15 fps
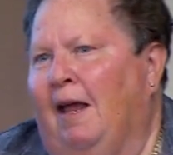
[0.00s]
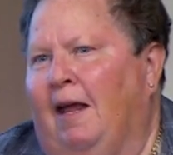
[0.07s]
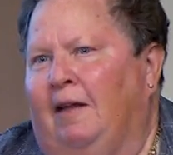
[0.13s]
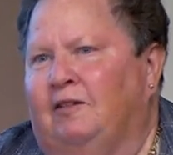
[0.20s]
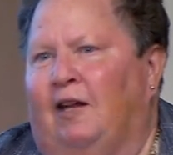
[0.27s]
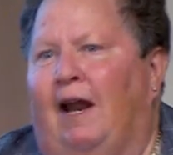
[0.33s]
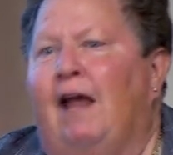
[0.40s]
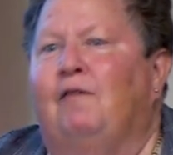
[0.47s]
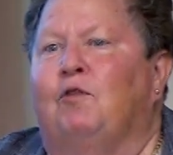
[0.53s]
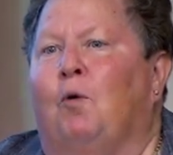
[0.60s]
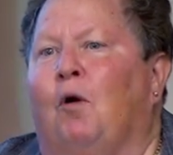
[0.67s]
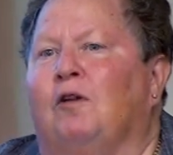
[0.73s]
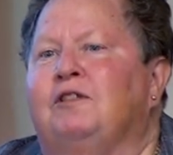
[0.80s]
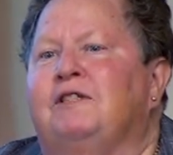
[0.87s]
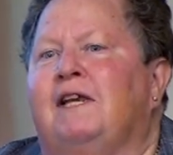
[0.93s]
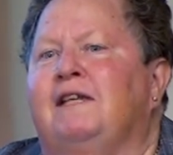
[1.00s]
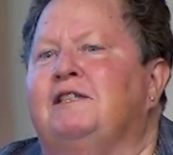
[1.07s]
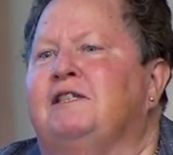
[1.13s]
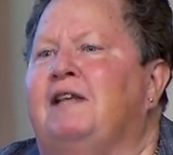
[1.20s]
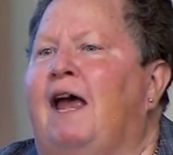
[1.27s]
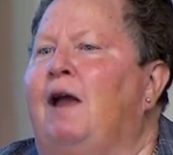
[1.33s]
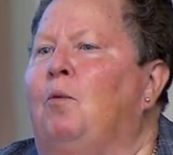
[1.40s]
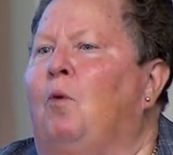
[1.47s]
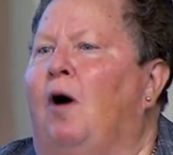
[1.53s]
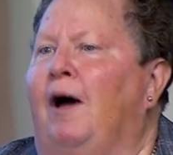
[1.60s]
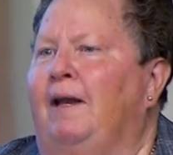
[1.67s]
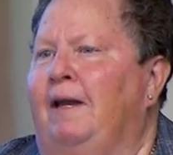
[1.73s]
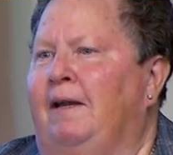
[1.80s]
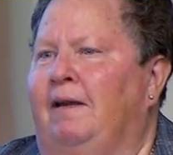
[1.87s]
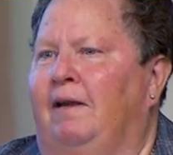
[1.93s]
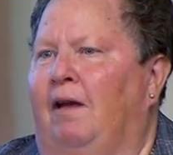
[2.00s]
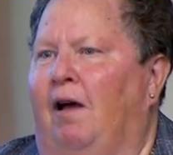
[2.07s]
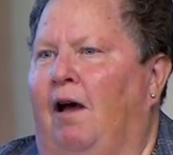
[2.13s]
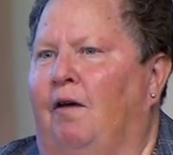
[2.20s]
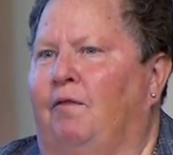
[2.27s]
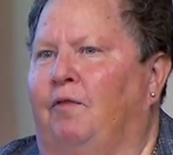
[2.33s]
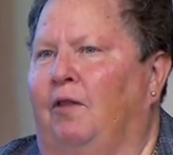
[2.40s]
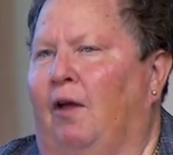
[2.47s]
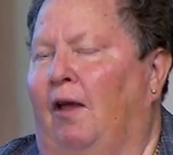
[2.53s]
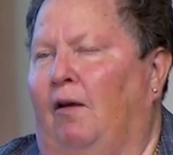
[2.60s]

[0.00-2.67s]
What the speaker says: Today, of course, is day one of